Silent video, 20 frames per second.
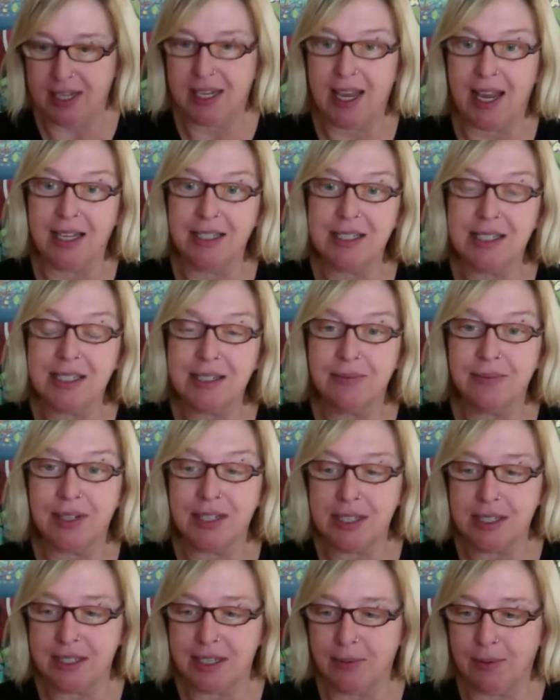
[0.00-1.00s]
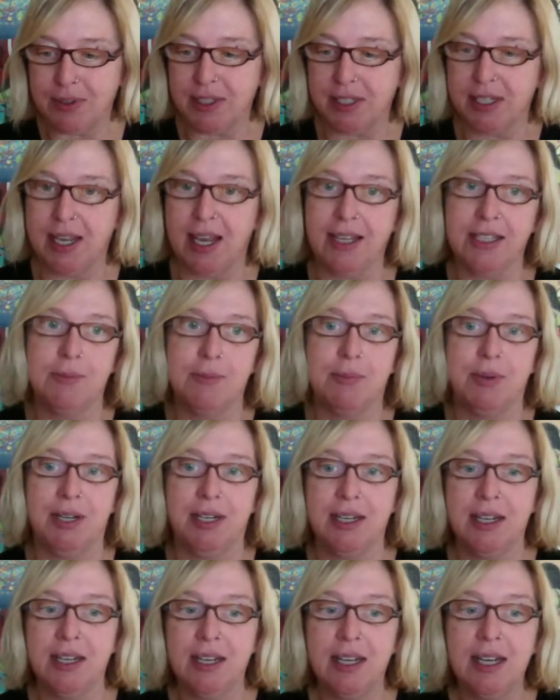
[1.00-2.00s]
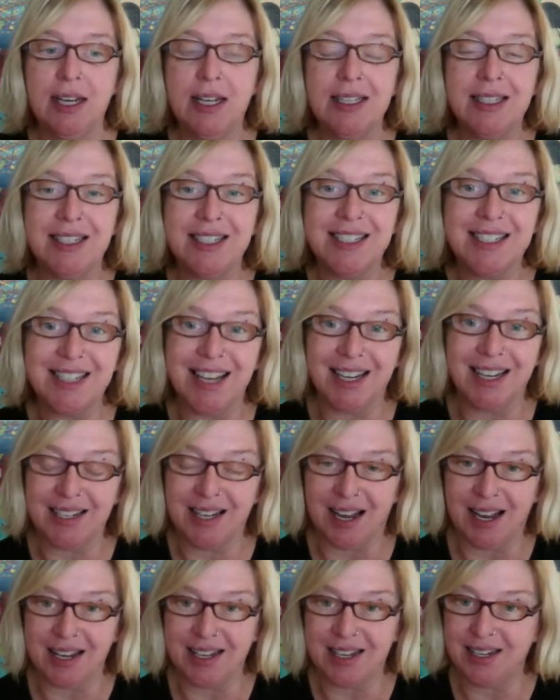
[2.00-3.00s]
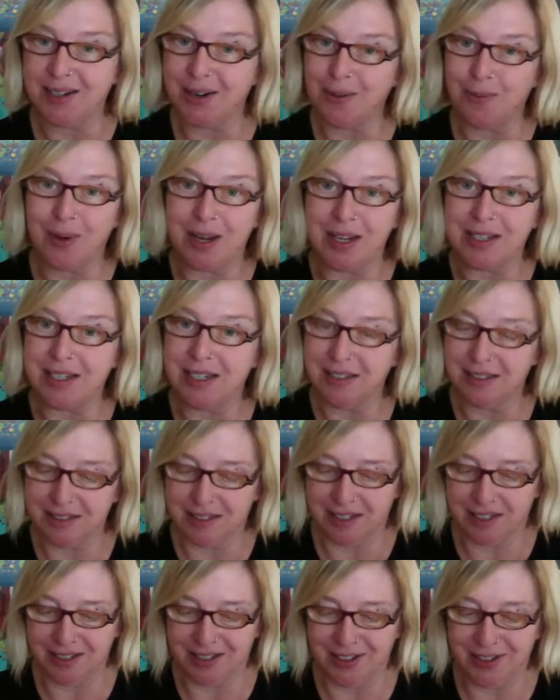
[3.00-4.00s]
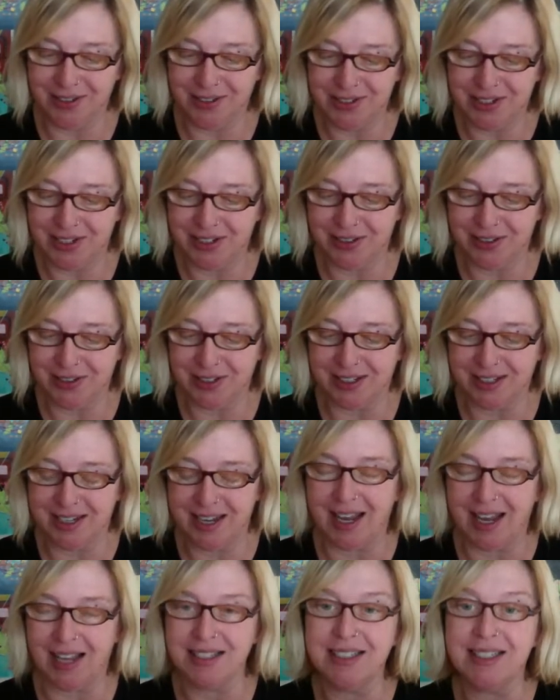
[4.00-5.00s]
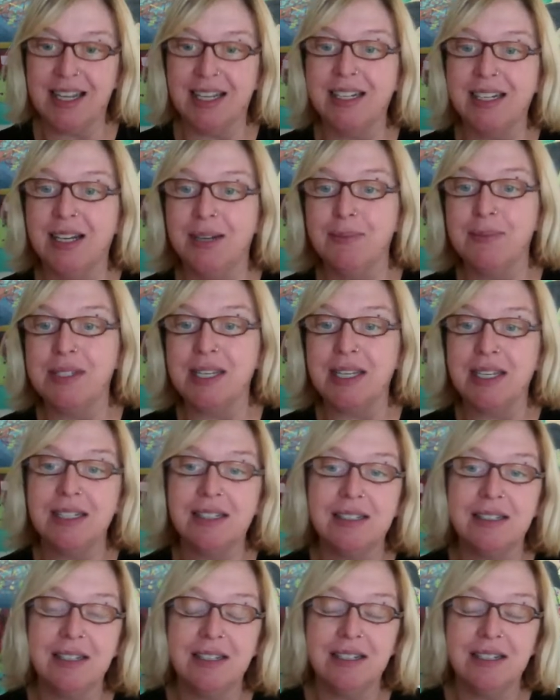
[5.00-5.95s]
cats. Let's see what the cats bring. This deck, I cannot wait until the cat deck comes in.